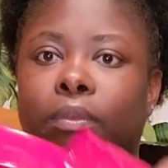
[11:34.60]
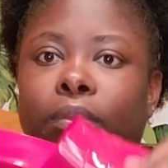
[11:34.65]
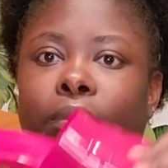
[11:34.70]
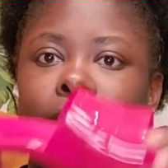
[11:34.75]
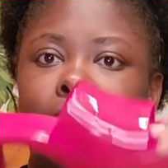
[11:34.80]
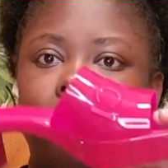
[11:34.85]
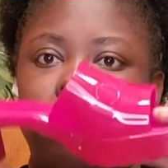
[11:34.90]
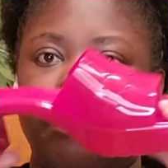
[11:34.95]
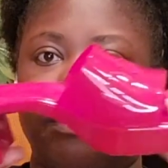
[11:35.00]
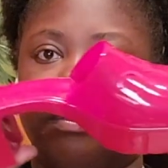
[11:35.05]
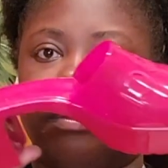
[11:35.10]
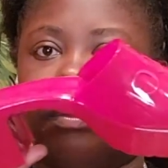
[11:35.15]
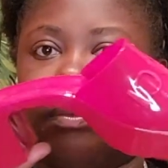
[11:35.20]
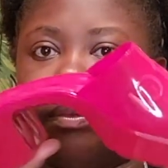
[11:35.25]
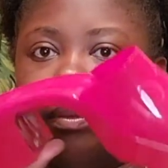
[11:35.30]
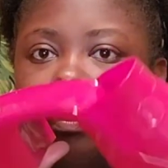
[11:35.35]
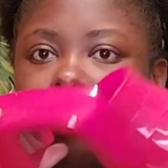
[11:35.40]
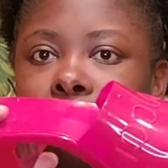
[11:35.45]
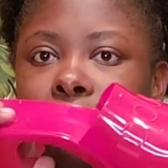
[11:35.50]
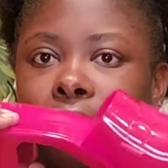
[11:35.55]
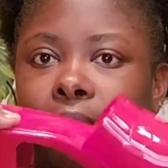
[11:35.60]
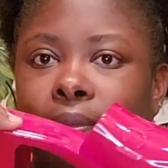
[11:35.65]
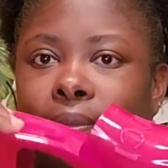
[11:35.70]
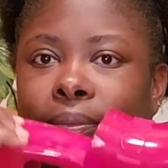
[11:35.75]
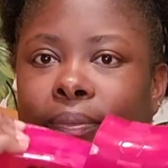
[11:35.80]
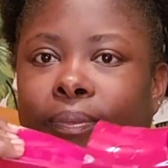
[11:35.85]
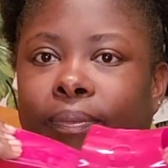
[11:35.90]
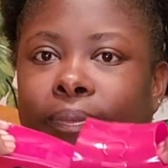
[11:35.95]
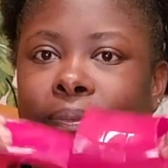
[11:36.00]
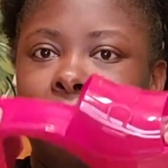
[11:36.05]
on these are a lot
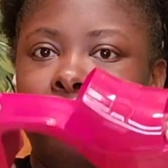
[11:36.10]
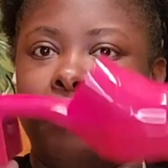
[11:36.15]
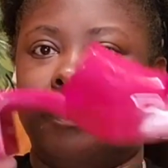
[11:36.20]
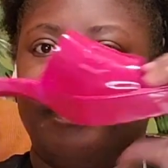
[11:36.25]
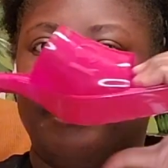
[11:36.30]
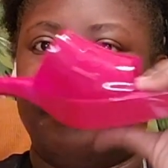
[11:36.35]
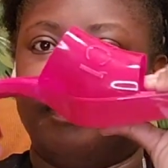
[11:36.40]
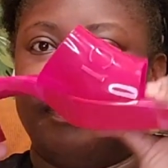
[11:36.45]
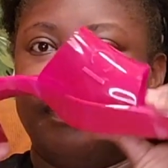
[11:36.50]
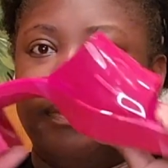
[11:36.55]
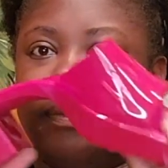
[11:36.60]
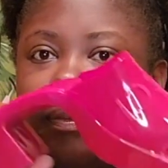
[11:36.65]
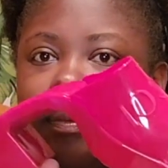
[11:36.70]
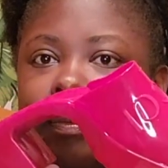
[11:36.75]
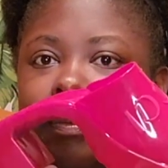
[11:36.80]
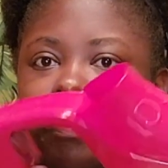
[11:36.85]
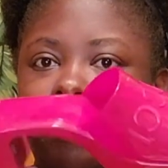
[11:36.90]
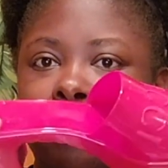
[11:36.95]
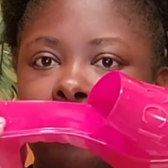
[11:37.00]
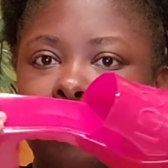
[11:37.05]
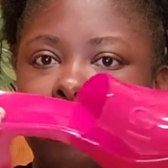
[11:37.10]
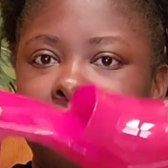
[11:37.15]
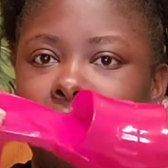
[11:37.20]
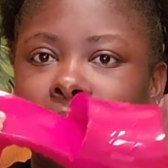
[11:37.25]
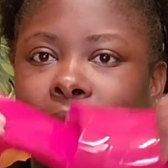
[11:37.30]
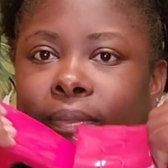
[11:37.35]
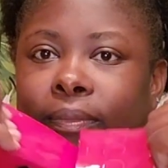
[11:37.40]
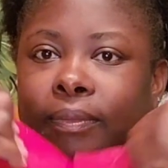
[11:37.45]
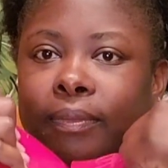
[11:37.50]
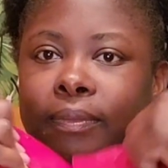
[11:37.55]
softer, so they're a little bit more
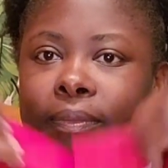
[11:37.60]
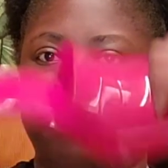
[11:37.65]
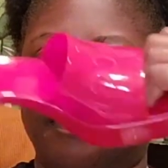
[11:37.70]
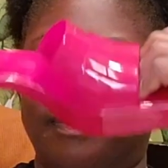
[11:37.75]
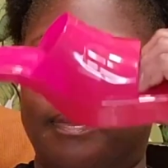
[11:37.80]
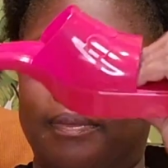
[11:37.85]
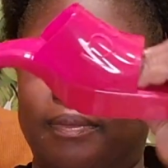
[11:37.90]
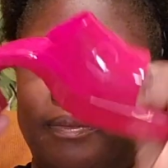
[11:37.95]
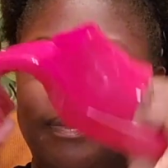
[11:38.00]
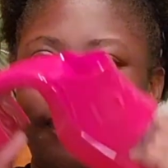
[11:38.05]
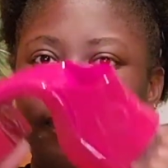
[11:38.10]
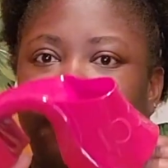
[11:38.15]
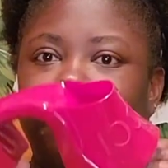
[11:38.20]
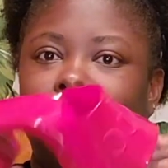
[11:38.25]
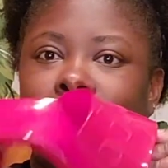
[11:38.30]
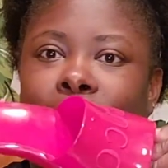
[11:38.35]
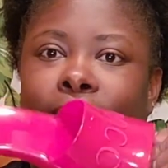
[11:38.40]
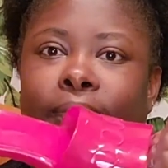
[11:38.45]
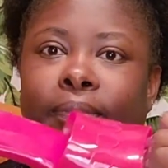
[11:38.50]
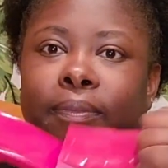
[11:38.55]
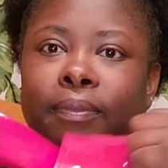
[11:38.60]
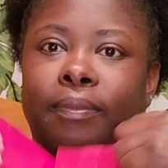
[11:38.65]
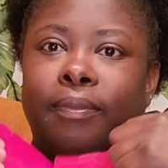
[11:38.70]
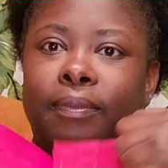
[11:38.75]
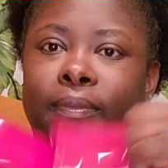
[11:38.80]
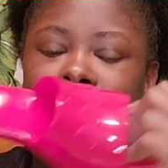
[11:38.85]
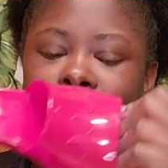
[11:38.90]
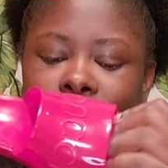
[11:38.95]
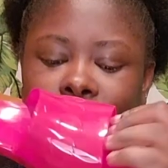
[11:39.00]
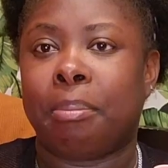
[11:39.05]
comfortable and they
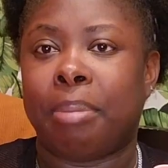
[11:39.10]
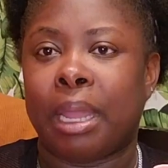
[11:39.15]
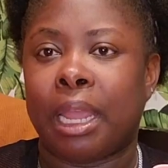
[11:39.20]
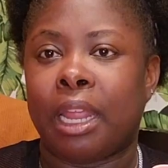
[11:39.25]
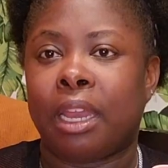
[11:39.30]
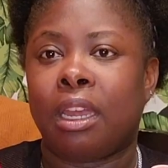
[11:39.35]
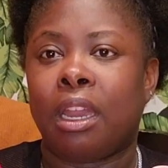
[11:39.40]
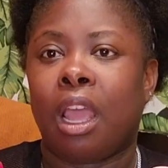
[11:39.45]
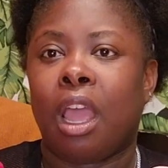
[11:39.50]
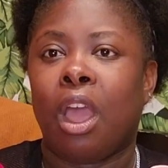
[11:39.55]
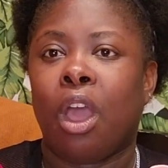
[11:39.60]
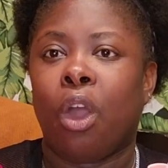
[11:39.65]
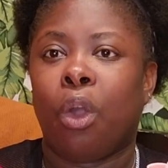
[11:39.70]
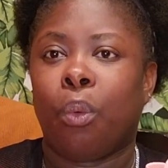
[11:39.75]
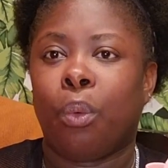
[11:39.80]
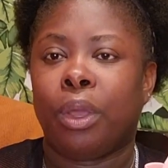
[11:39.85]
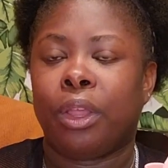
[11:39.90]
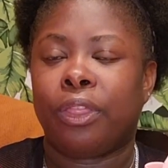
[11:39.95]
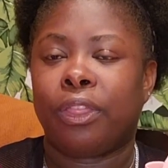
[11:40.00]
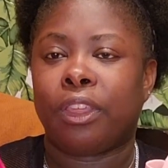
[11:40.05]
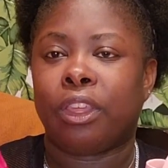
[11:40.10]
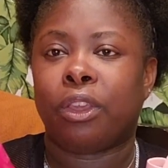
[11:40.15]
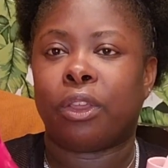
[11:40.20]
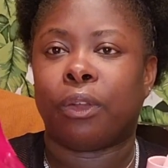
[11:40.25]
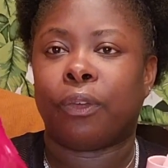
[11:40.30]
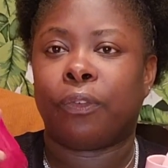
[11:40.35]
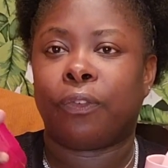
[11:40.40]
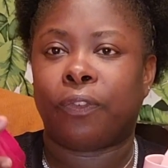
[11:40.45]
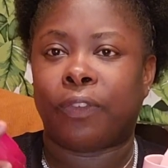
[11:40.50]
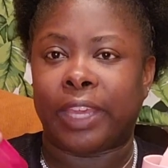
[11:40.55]
flex and bend with
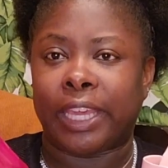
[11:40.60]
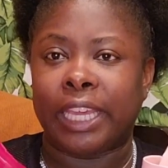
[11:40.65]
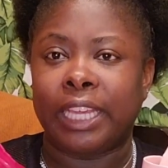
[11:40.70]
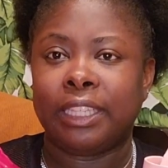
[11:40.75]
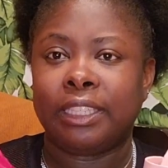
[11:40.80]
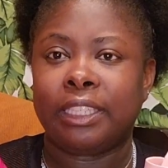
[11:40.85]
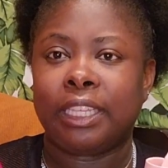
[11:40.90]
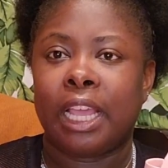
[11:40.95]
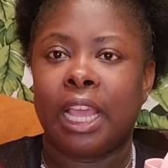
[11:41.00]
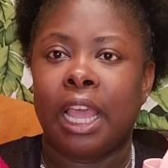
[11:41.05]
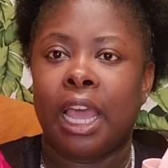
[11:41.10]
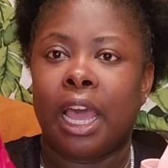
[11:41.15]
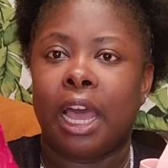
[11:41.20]
your feet.